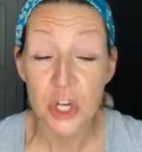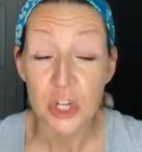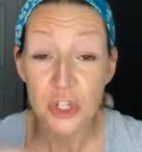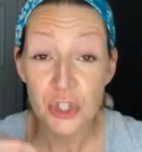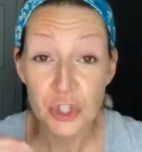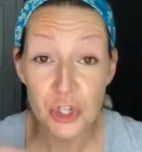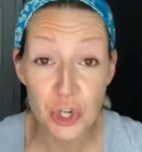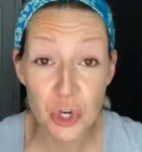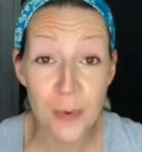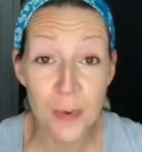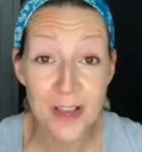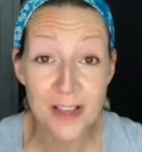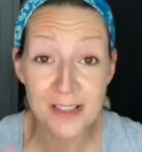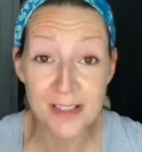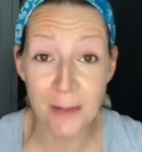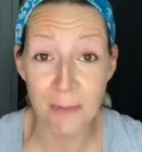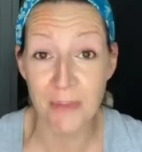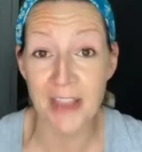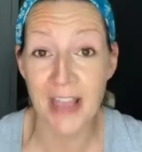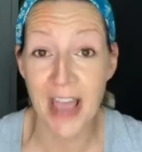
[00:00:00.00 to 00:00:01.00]
Doing
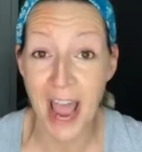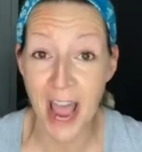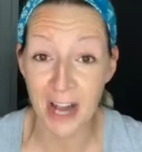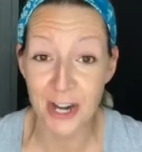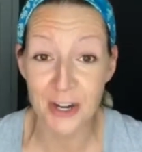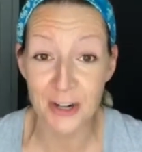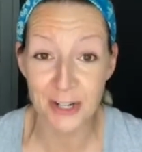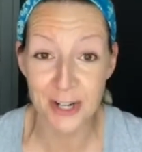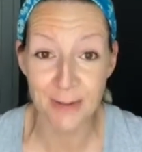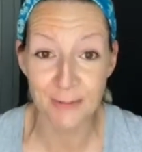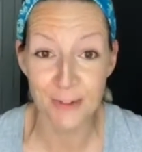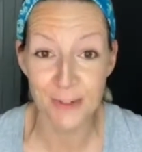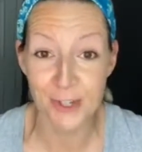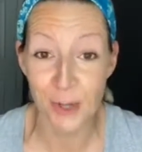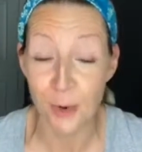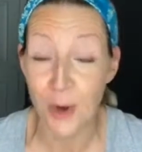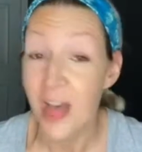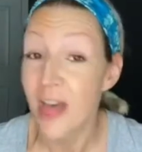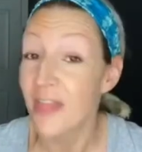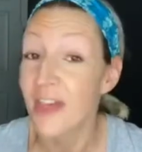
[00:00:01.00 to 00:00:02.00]
something out of your comfort zone
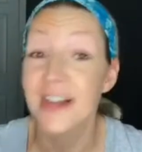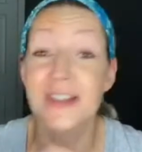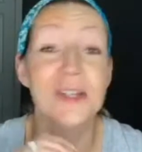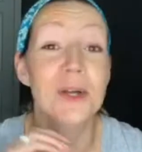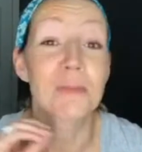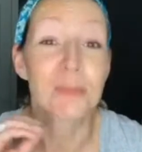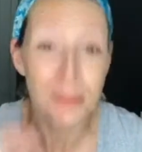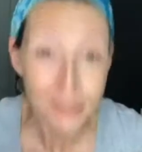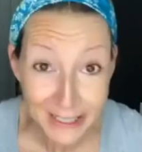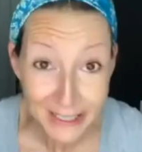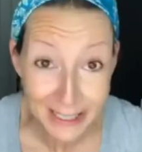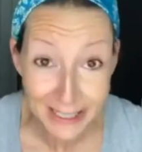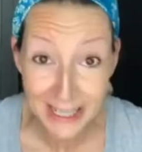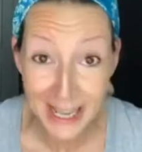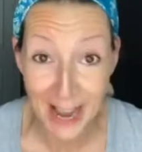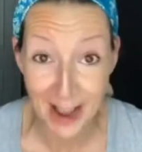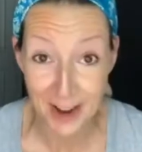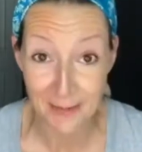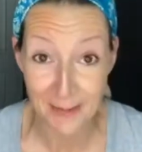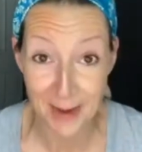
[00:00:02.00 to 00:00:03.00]
that is completely
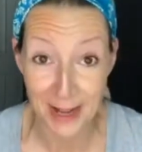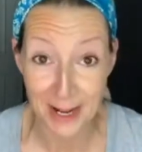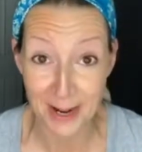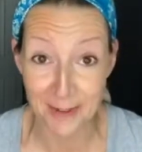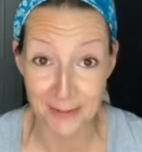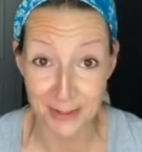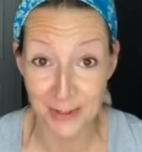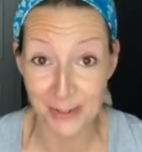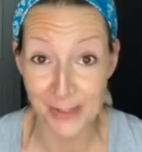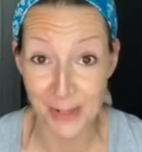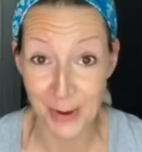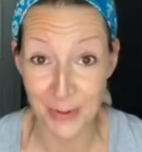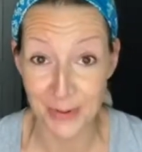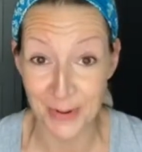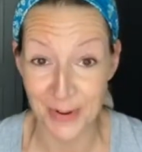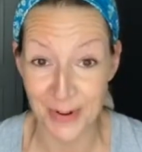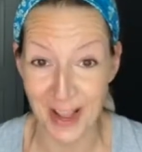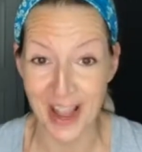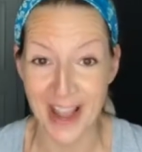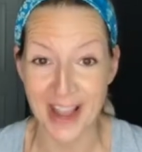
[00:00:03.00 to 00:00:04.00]
out of my comfort zone,
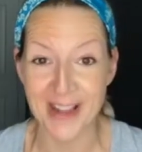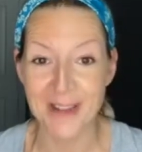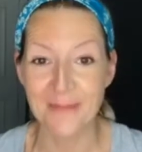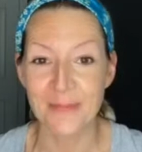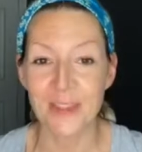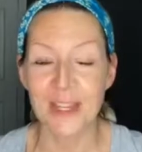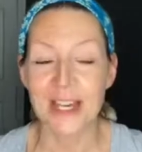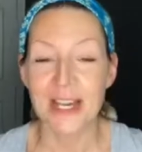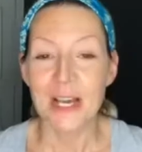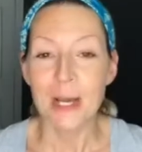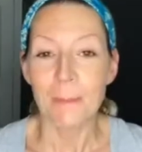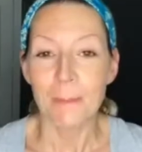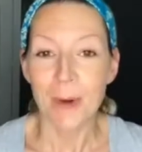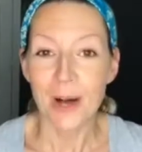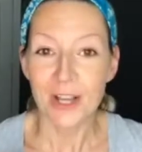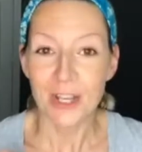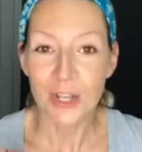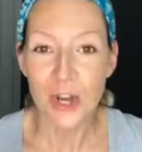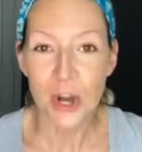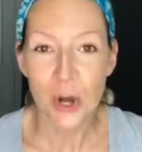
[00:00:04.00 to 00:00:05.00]
okay? But
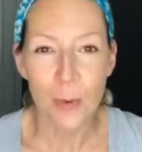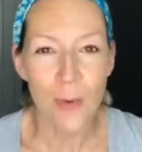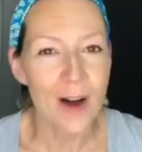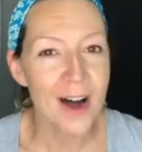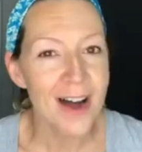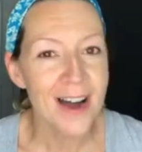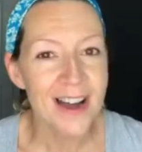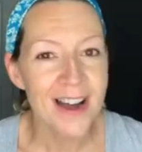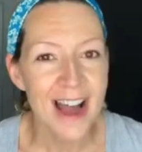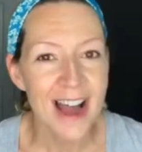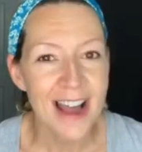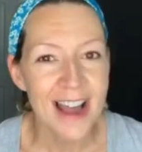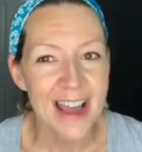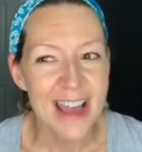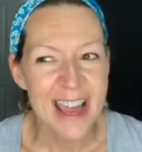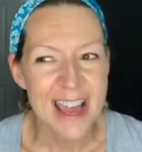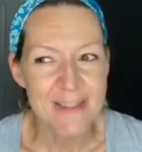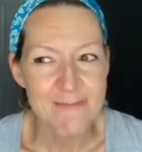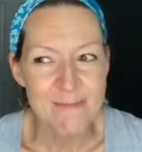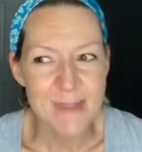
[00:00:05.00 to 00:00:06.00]
you know what?
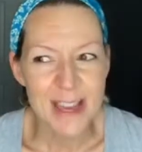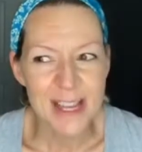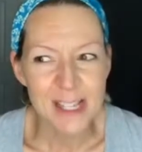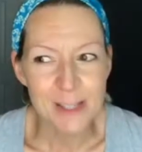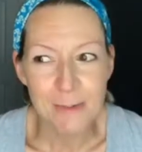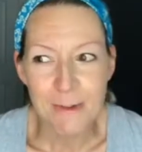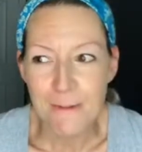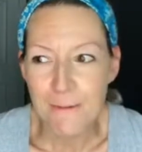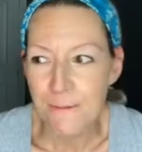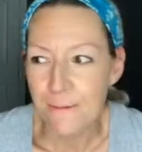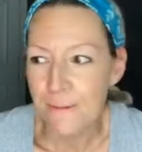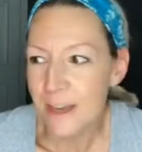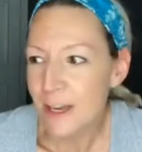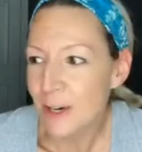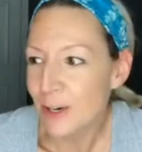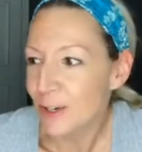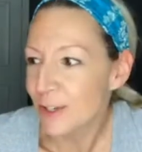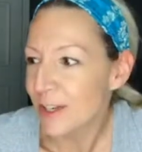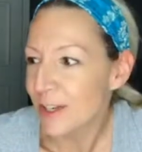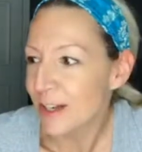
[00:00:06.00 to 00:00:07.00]
It makes me
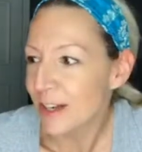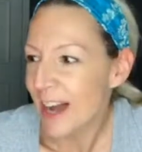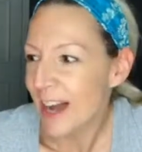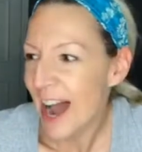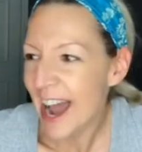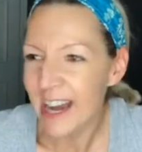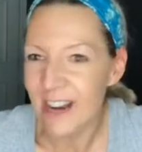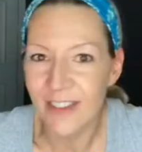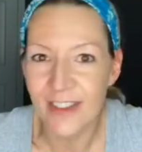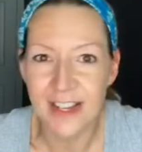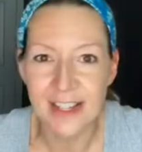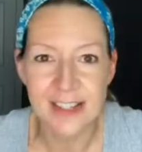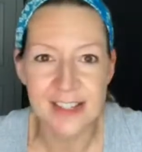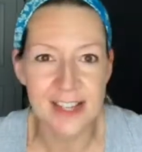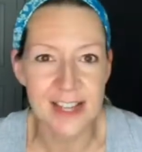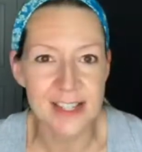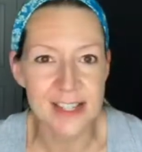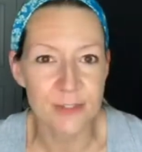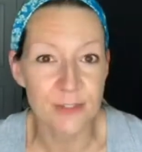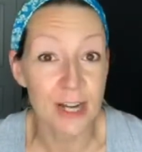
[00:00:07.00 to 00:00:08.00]
feel kind of like a
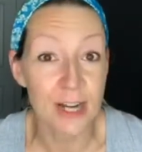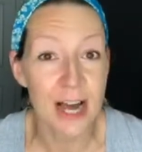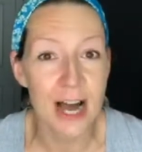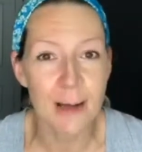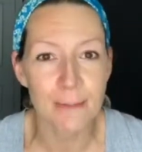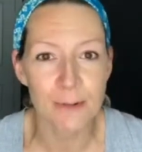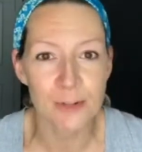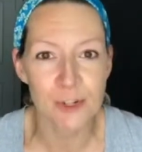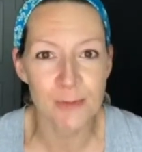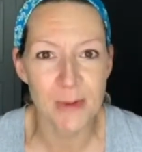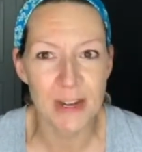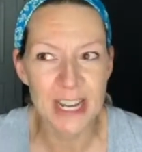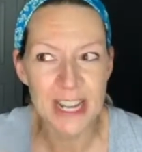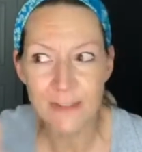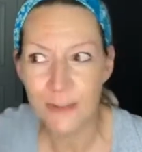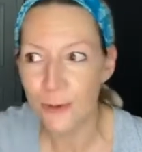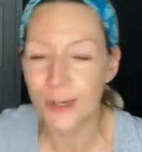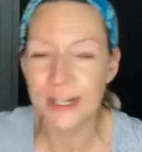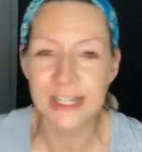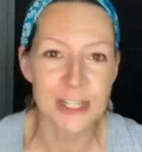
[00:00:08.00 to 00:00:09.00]
sense of accomplishment, even
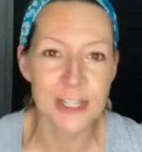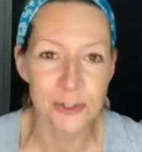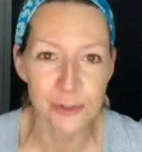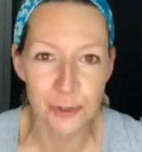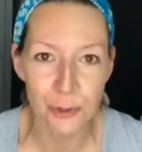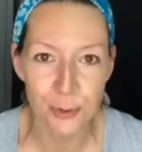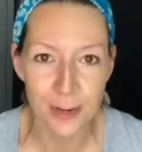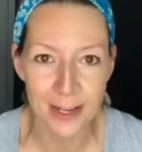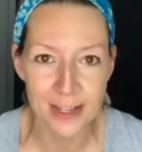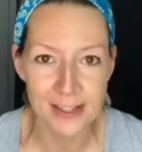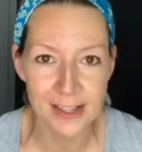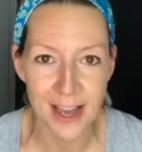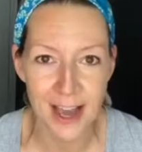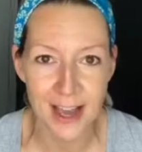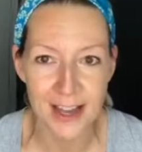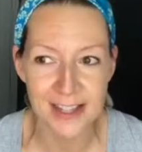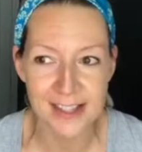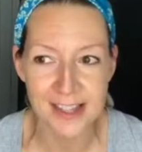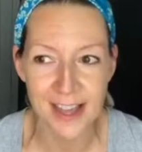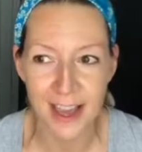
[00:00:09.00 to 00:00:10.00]
though I didn't do the race yet.
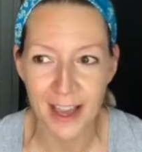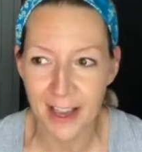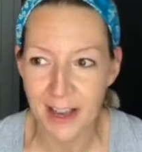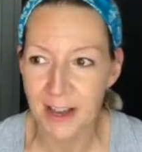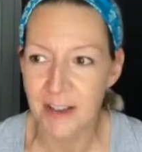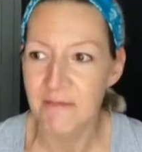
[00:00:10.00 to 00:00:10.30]
It's like,